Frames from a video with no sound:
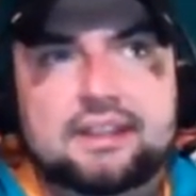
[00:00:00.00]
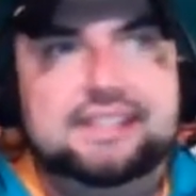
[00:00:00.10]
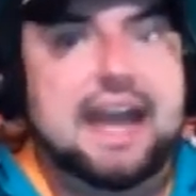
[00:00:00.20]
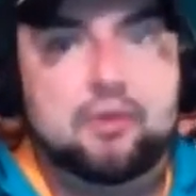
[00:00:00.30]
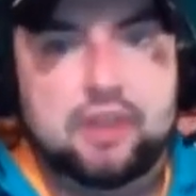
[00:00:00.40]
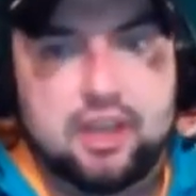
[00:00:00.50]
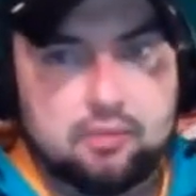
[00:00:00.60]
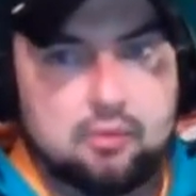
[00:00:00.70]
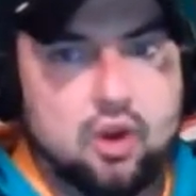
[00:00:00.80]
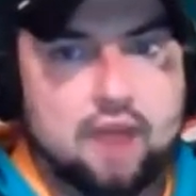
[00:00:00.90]
downhill
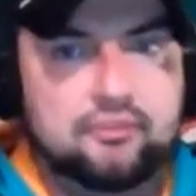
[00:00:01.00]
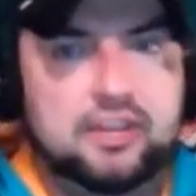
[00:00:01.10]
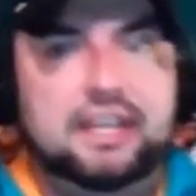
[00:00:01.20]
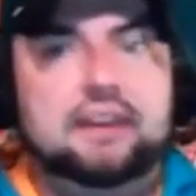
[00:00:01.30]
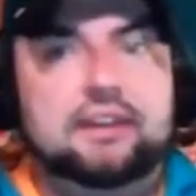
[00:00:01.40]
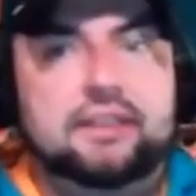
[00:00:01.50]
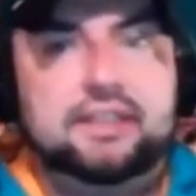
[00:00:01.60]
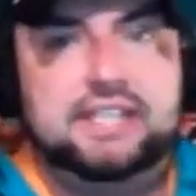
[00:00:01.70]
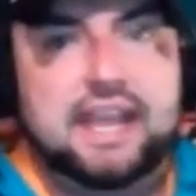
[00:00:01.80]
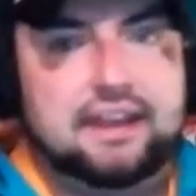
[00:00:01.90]
more often, getting to the
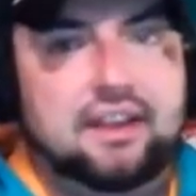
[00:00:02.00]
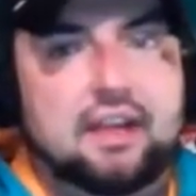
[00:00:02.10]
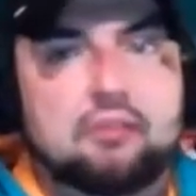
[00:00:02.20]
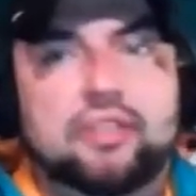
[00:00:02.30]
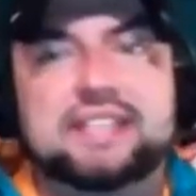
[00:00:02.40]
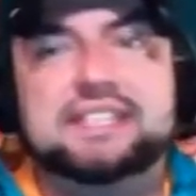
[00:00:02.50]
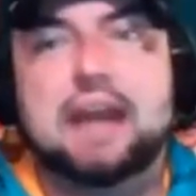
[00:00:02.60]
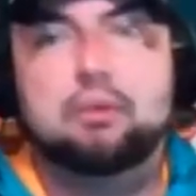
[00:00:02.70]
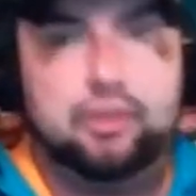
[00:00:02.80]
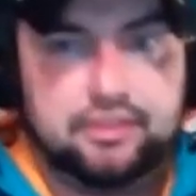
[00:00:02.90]
second level. That's
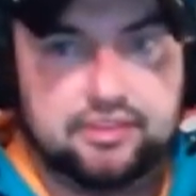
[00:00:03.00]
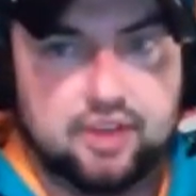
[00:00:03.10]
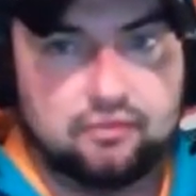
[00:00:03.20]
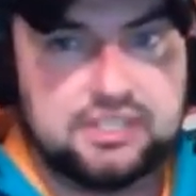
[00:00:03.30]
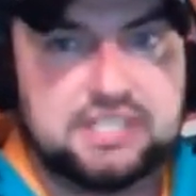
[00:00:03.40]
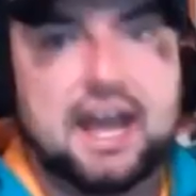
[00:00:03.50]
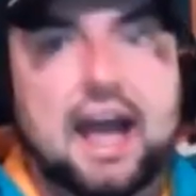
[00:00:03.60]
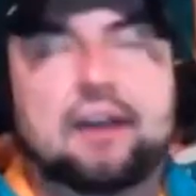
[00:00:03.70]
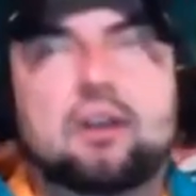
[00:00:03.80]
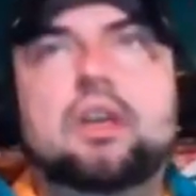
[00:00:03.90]
not really the Dolphins
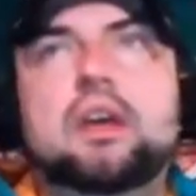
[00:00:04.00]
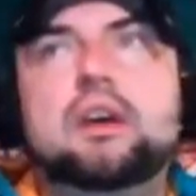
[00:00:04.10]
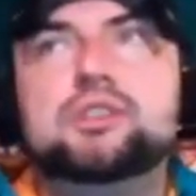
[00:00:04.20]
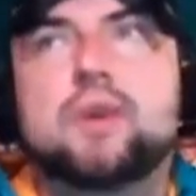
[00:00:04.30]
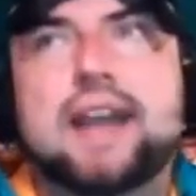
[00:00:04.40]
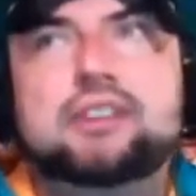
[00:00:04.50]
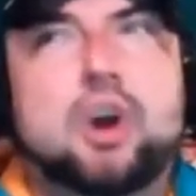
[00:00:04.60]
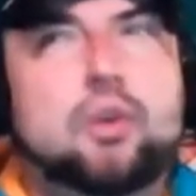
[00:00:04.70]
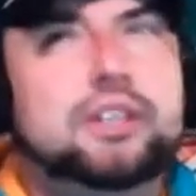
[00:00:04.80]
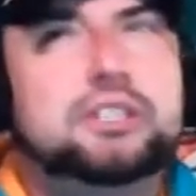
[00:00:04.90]
style. So I
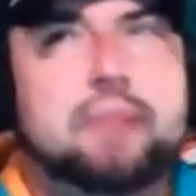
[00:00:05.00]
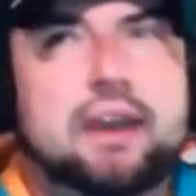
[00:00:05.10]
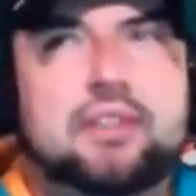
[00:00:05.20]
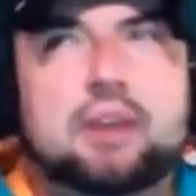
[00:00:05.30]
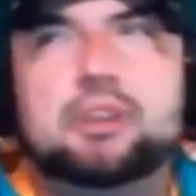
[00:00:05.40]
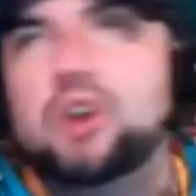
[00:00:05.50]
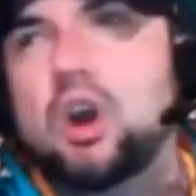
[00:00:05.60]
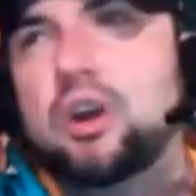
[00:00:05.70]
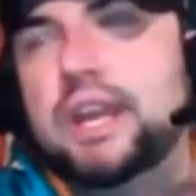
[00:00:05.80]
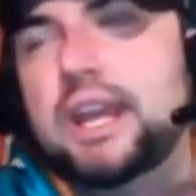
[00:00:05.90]
don't expect them to
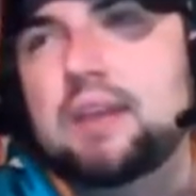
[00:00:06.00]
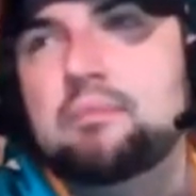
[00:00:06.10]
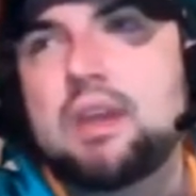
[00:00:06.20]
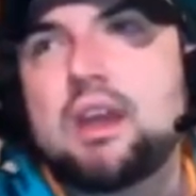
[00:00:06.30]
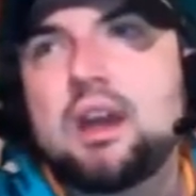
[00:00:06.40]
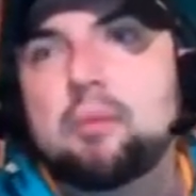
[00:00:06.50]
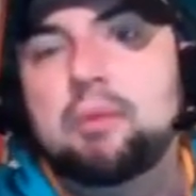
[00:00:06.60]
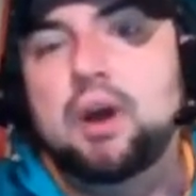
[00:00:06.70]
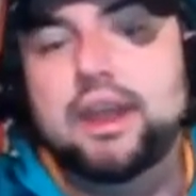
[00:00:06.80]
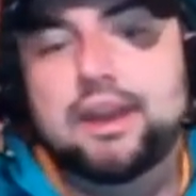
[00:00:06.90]
target him,
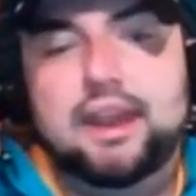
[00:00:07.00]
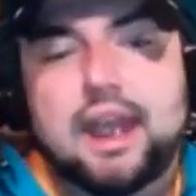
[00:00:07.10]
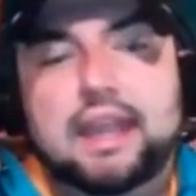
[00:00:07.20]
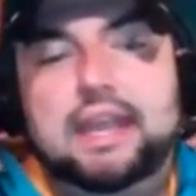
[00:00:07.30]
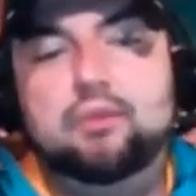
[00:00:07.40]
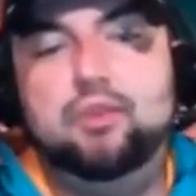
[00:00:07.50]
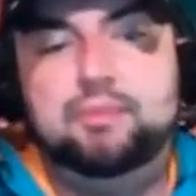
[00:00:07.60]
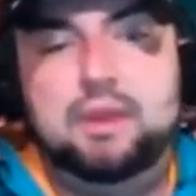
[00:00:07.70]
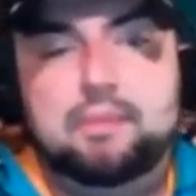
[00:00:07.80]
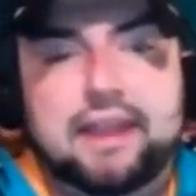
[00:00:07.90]
but he would
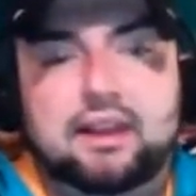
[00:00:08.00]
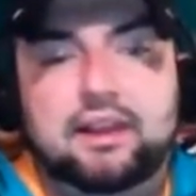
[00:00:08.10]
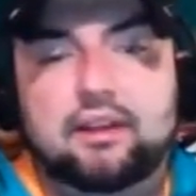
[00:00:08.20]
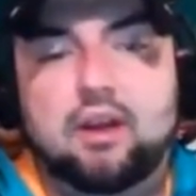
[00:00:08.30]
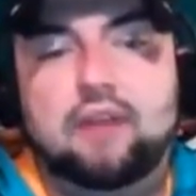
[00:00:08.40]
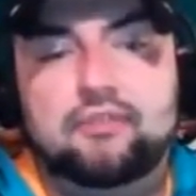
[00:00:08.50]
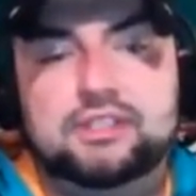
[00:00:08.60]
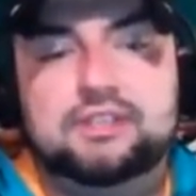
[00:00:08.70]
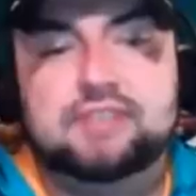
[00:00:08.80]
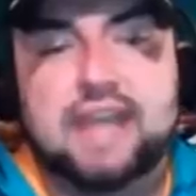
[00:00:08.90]
be my clear
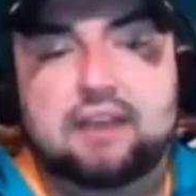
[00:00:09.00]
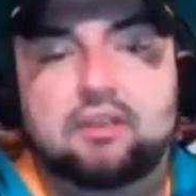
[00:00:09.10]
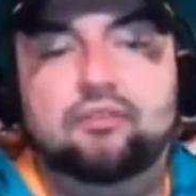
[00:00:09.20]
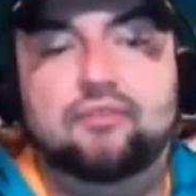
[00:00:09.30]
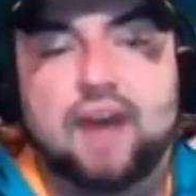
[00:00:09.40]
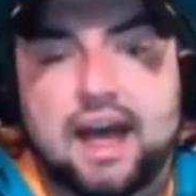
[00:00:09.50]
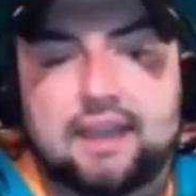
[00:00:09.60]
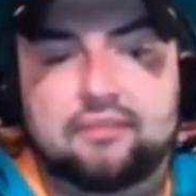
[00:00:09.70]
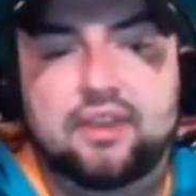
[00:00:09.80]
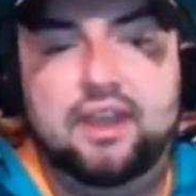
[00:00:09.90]
offensive tackle
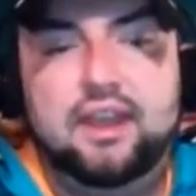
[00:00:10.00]
5